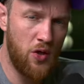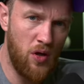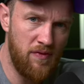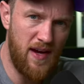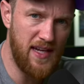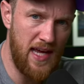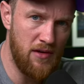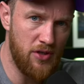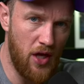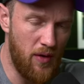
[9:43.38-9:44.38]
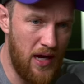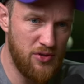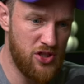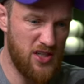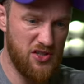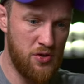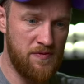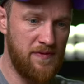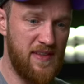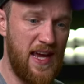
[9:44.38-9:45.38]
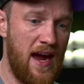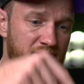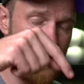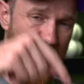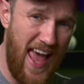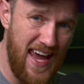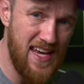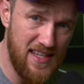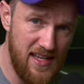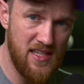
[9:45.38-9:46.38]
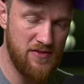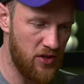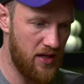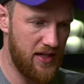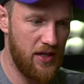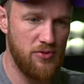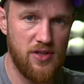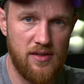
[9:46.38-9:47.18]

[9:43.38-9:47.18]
you qualified a year ago. I was charging £250 after 8 years of online coaching.